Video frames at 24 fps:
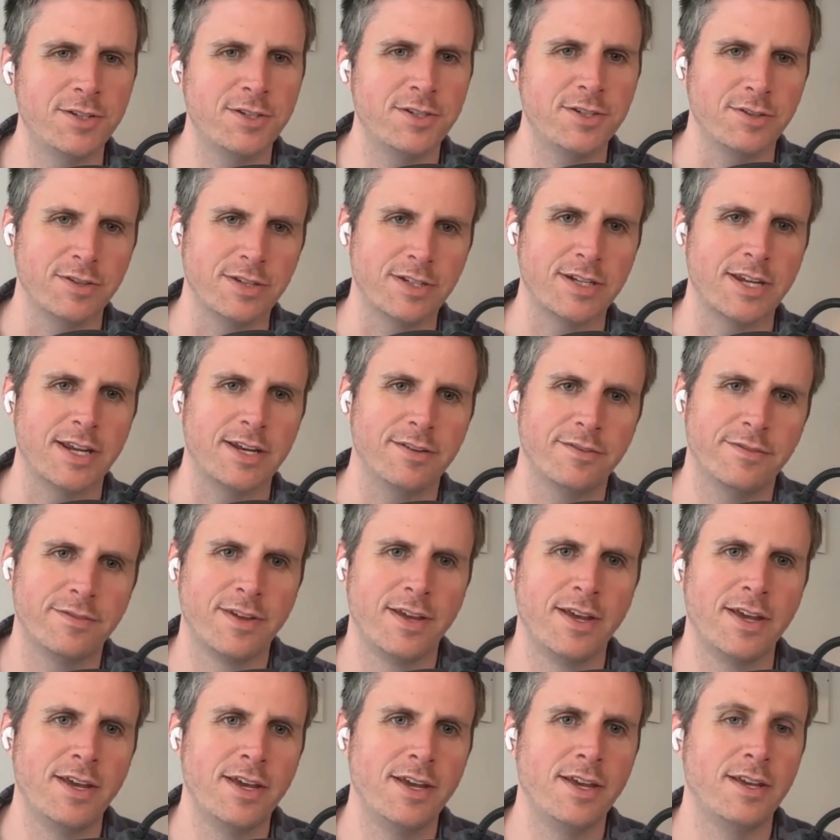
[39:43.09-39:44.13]
So it's kind of
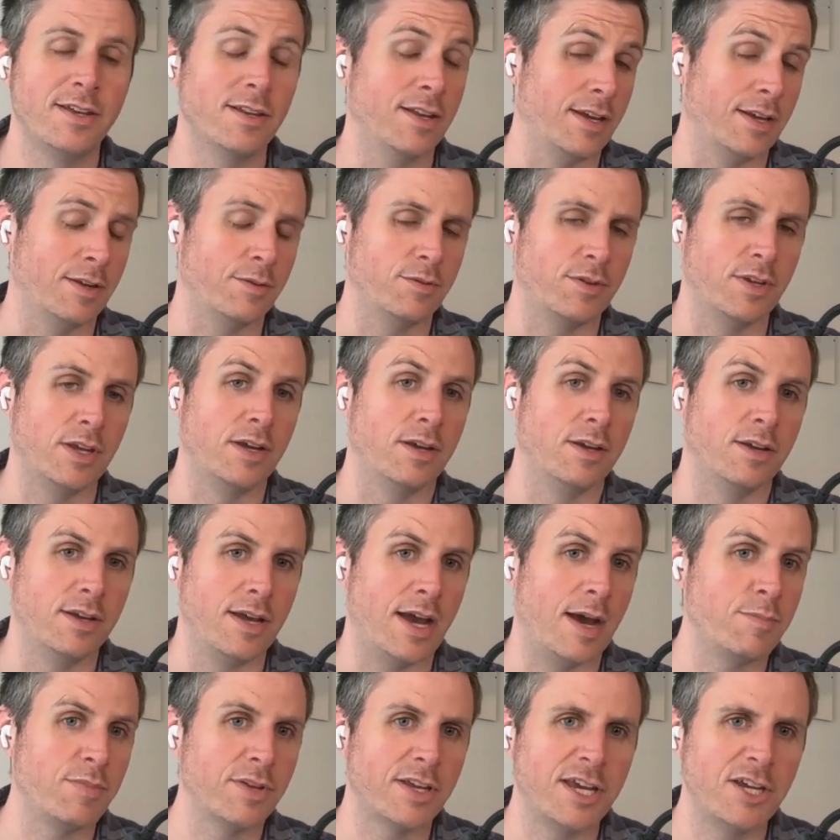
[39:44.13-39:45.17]
like the
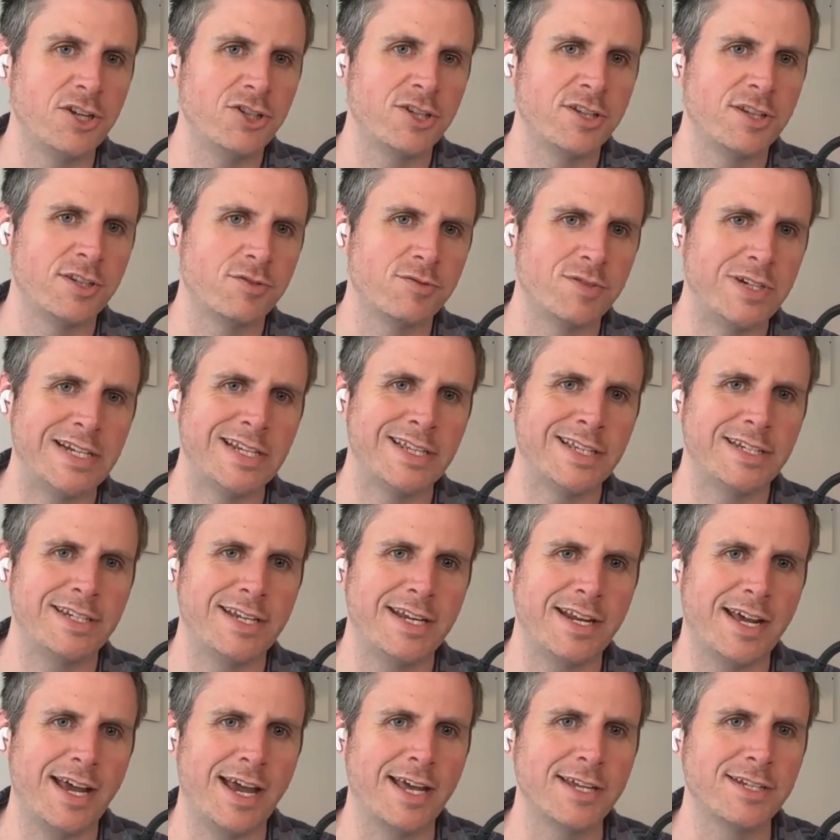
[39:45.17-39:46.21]
application that's reading the
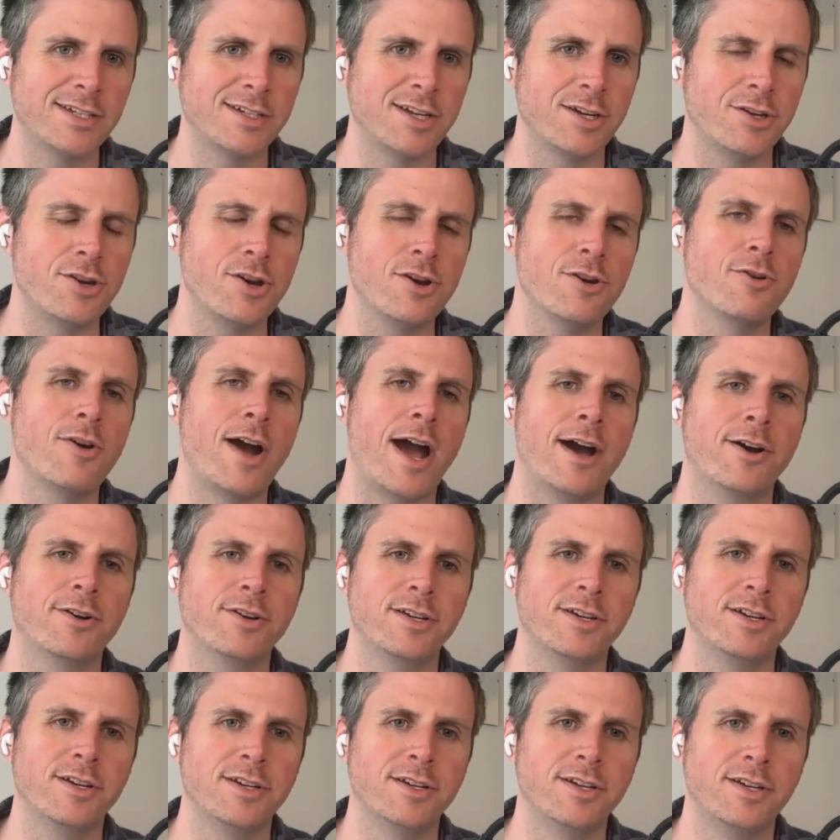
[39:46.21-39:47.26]
data has to know how
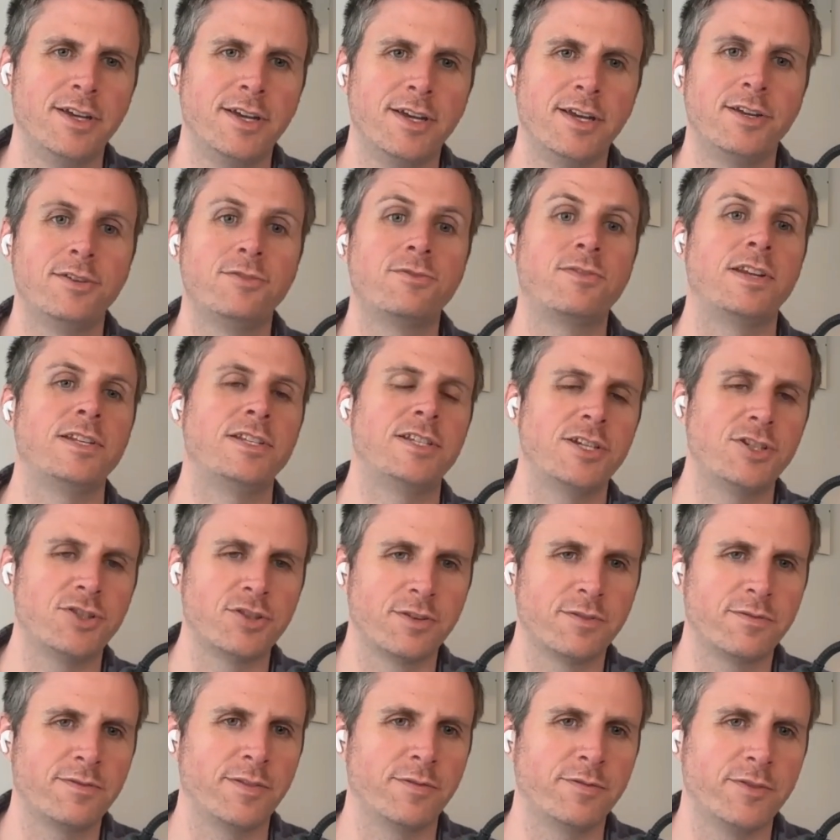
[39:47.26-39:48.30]
to
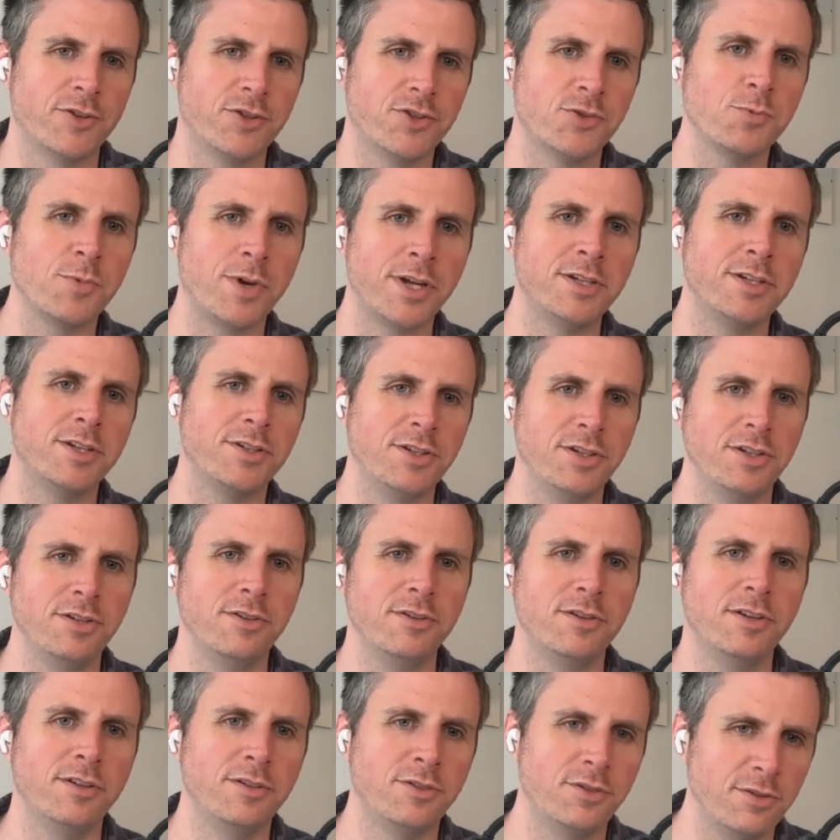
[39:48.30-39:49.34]
transition from version 1 to 2
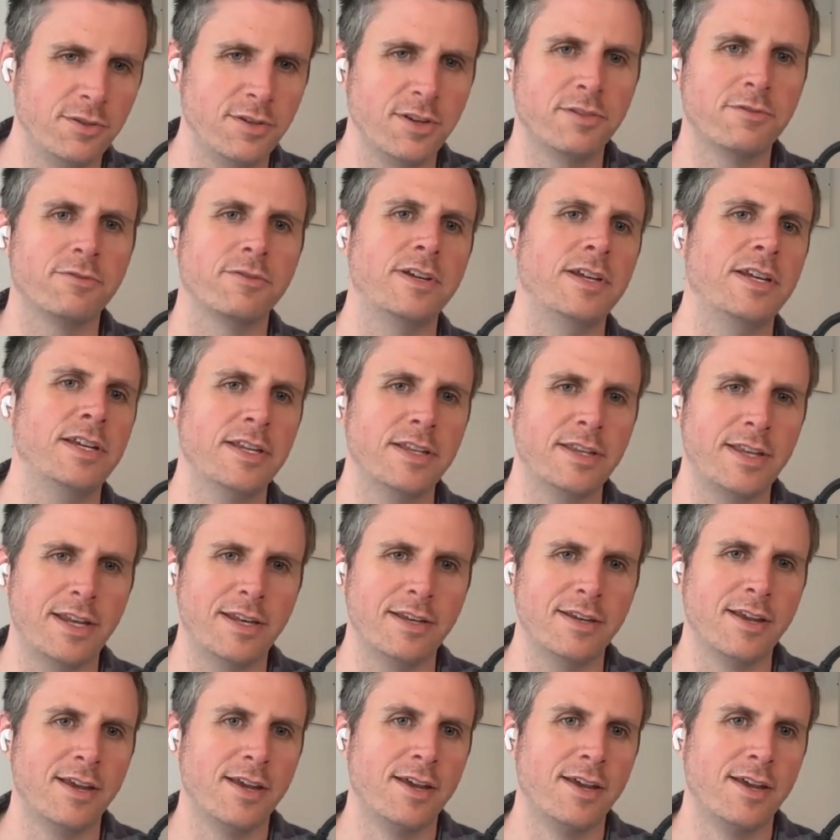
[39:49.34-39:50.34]
and 2 to 3, and then